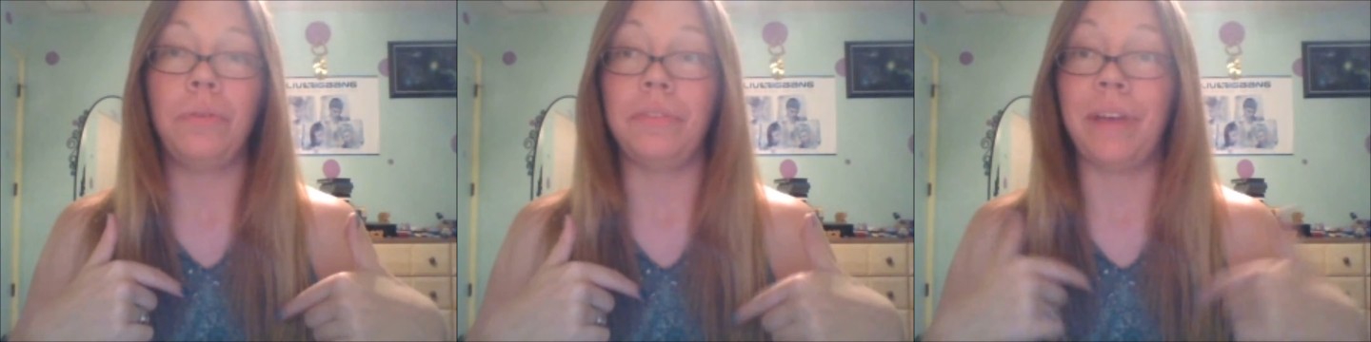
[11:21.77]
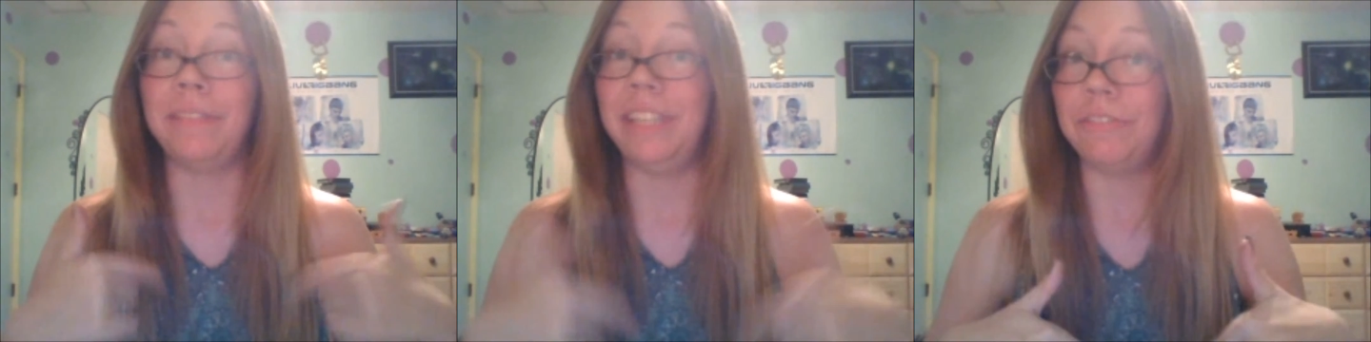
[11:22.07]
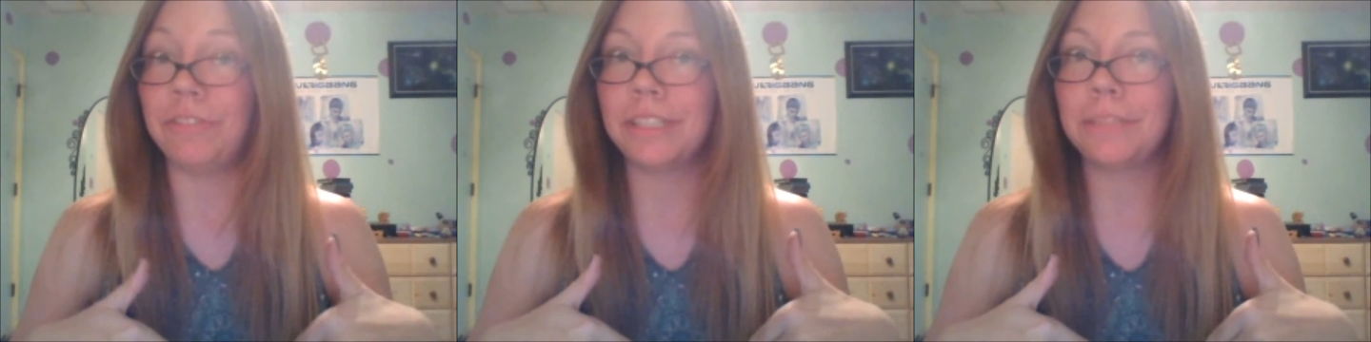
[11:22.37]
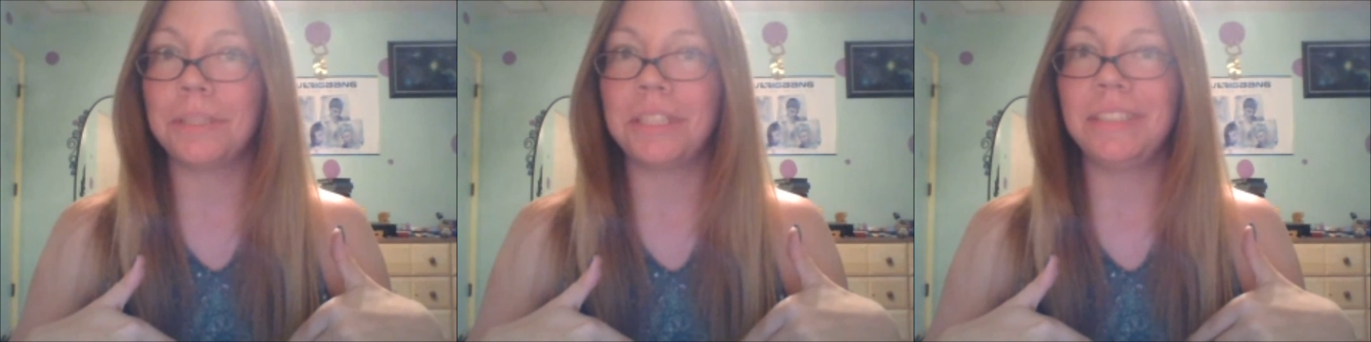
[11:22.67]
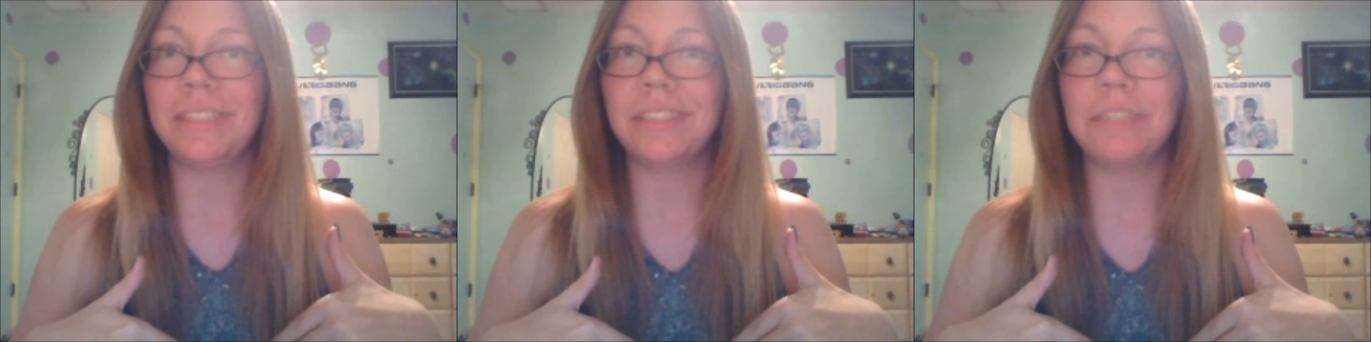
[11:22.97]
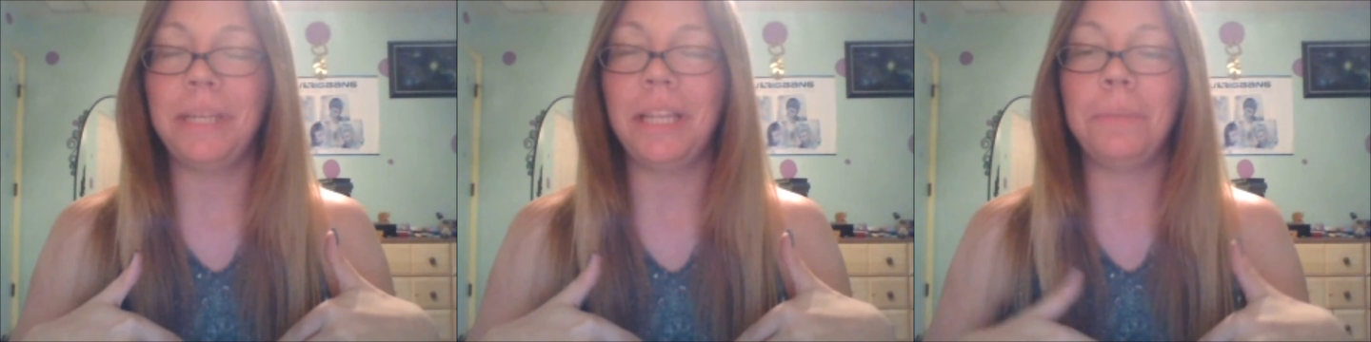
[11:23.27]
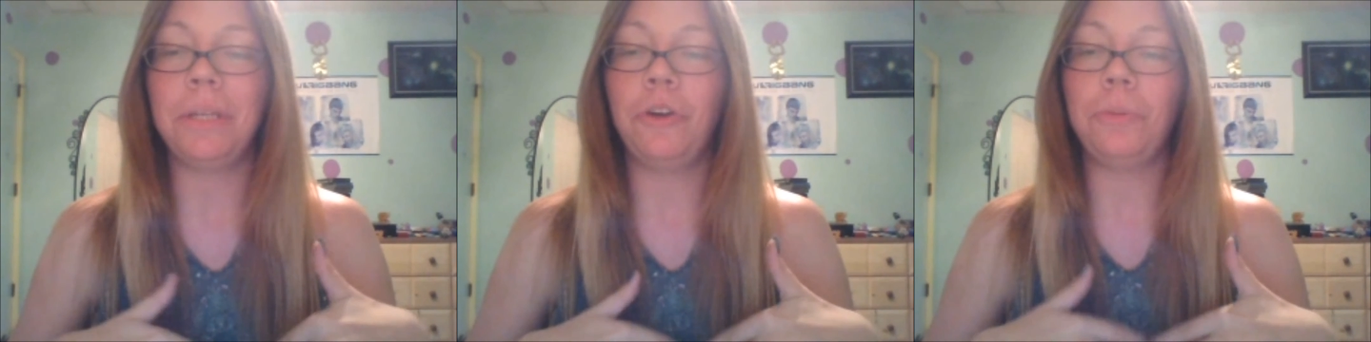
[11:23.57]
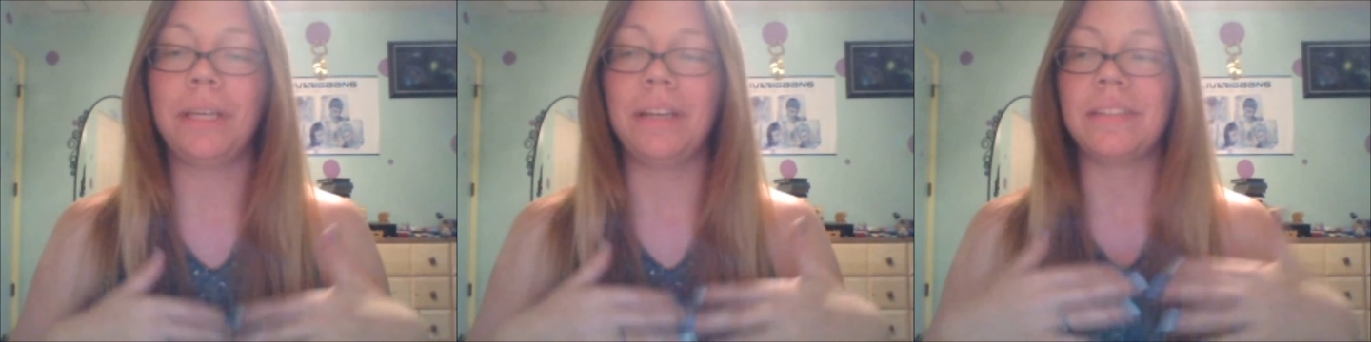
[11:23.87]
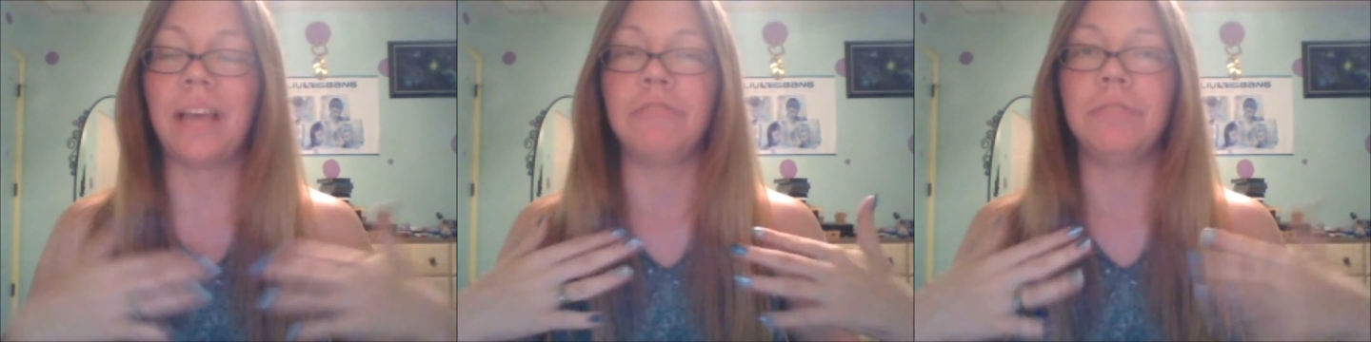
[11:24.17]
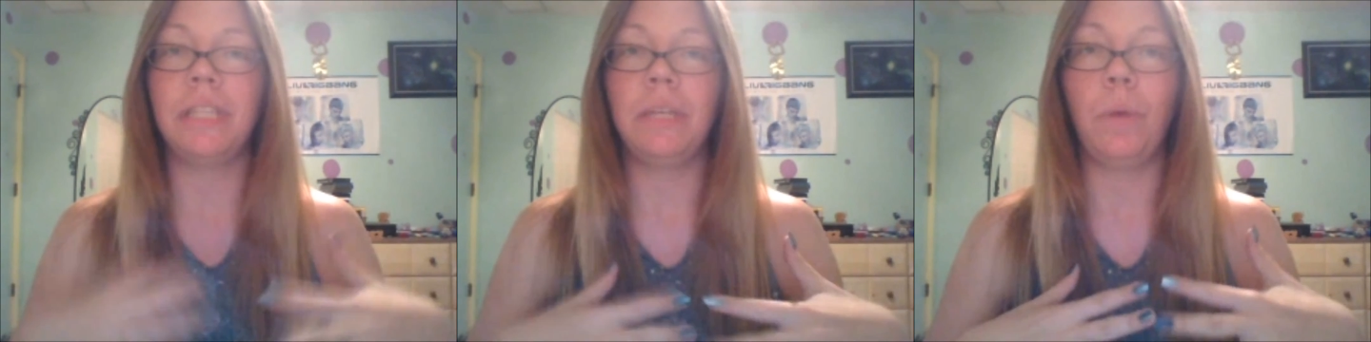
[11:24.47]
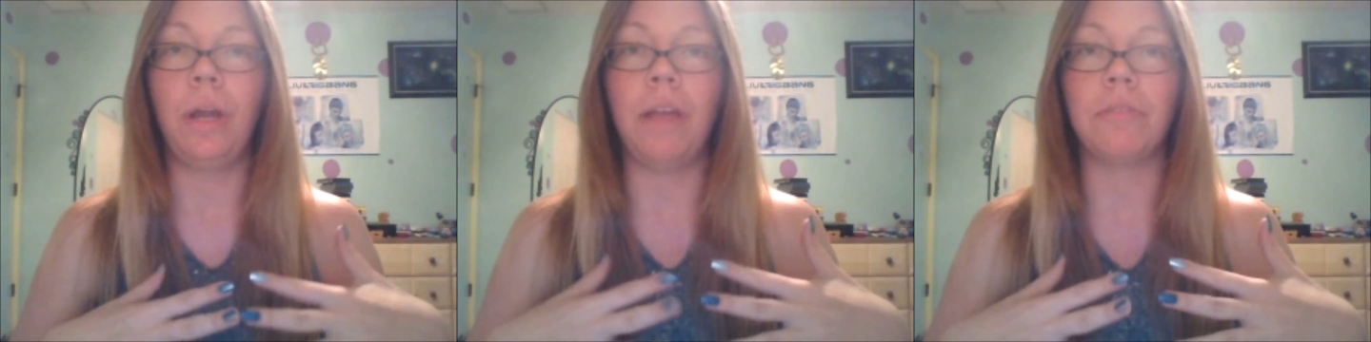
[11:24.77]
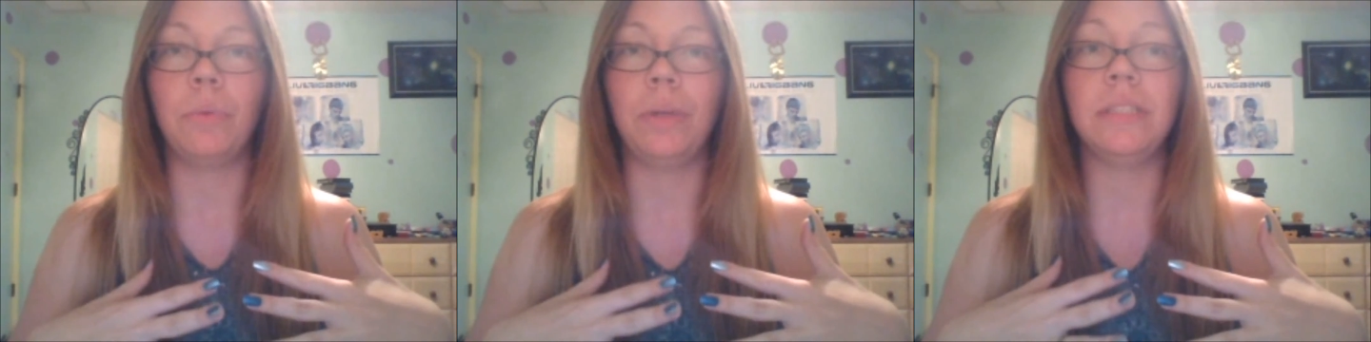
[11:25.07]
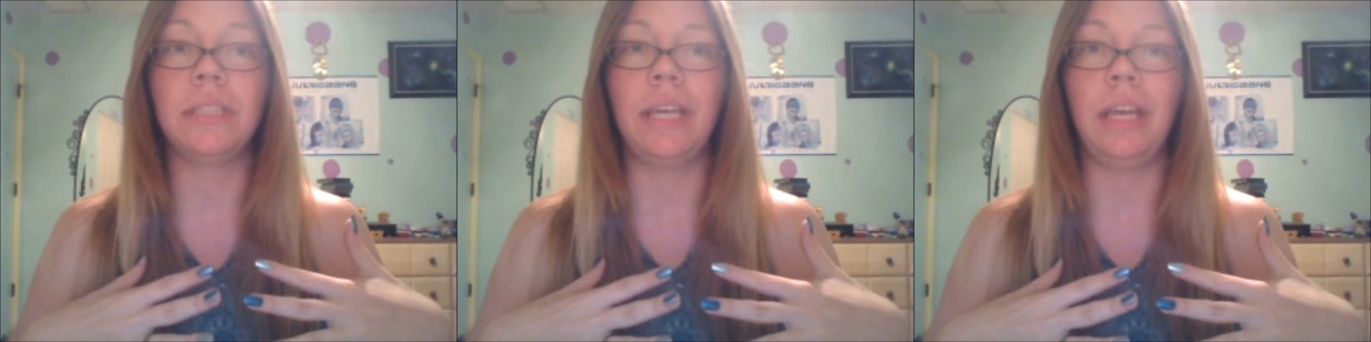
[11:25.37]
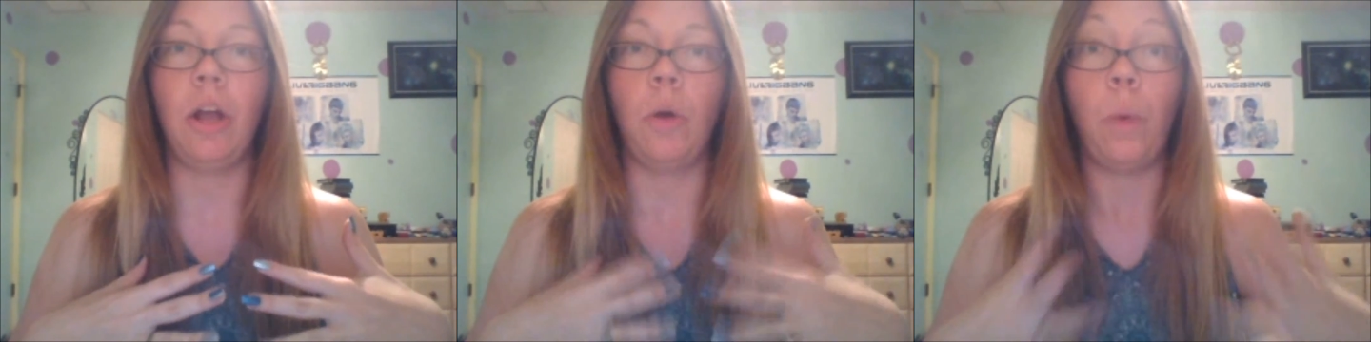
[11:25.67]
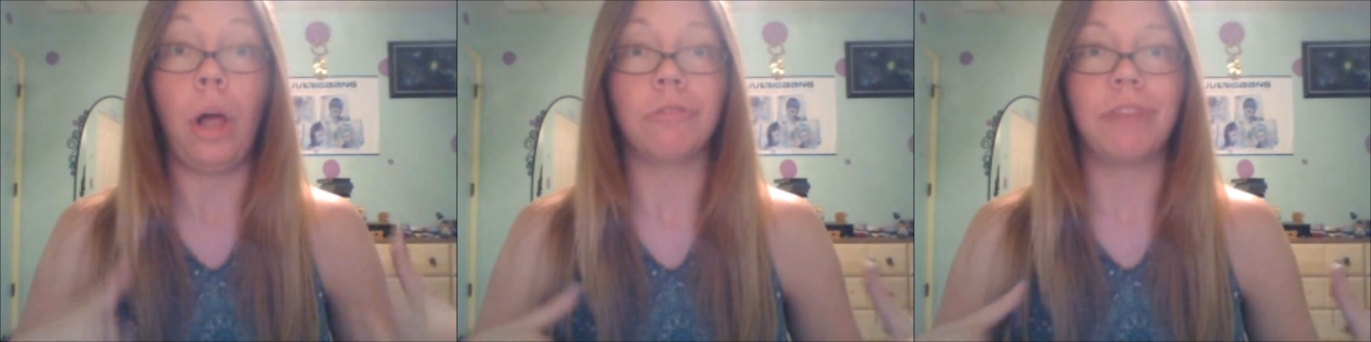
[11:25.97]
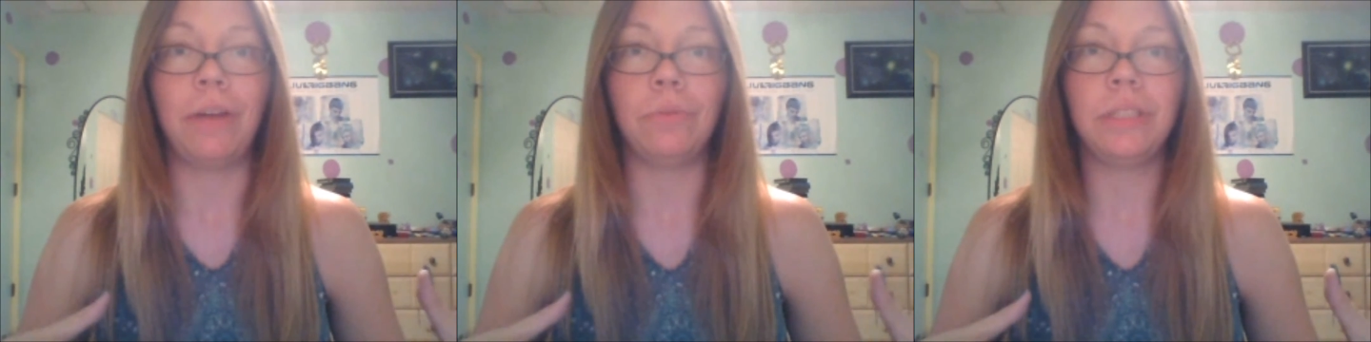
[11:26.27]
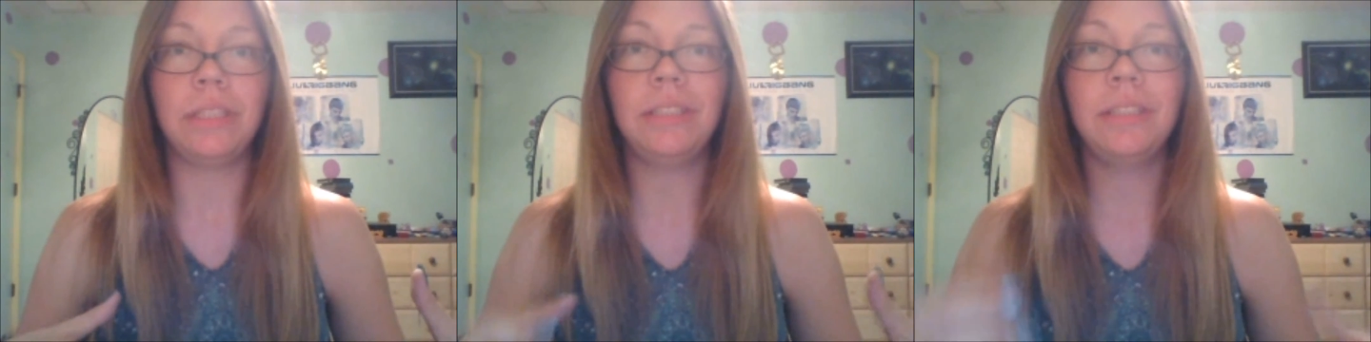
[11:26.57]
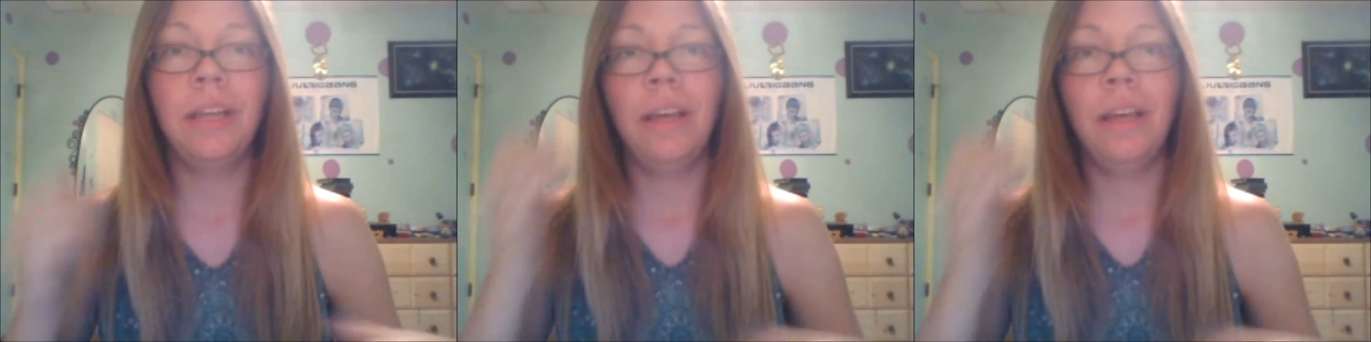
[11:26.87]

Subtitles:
If you've had different experiences to me, let me know, because I really want everyone to get a well-rounded